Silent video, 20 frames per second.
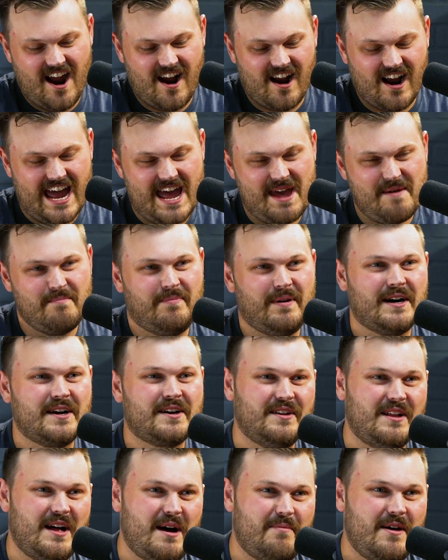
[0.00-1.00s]
All right,
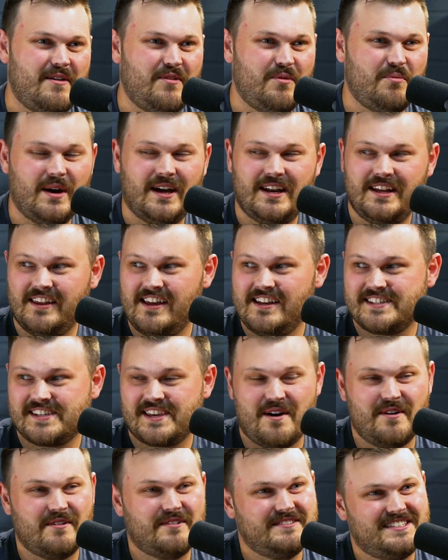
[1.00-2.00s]
buckle up, everybody. Let's
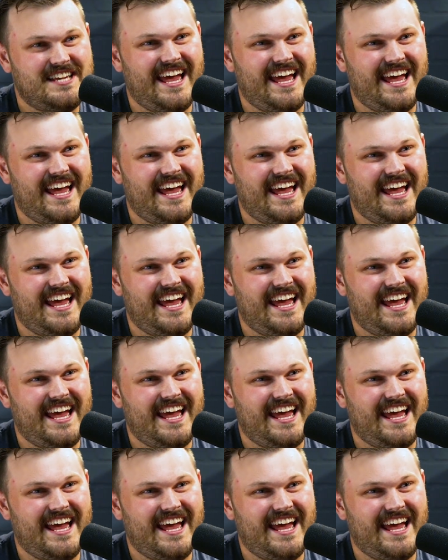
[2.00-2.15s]
go.